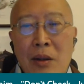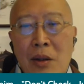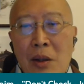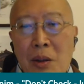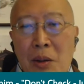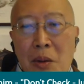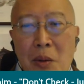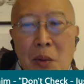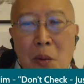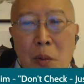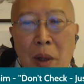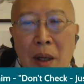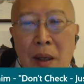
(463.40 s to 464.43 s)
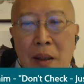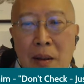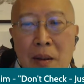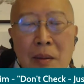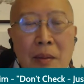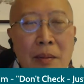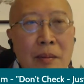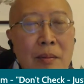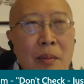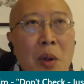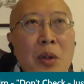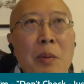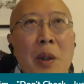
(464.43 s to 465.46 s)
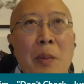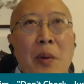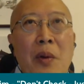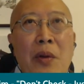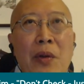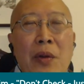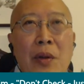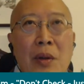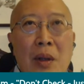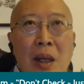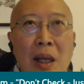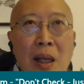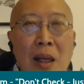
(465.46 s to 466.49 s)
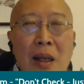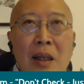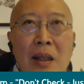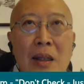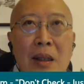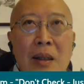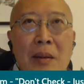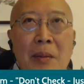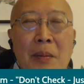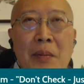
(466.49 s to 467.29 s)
So when most people hear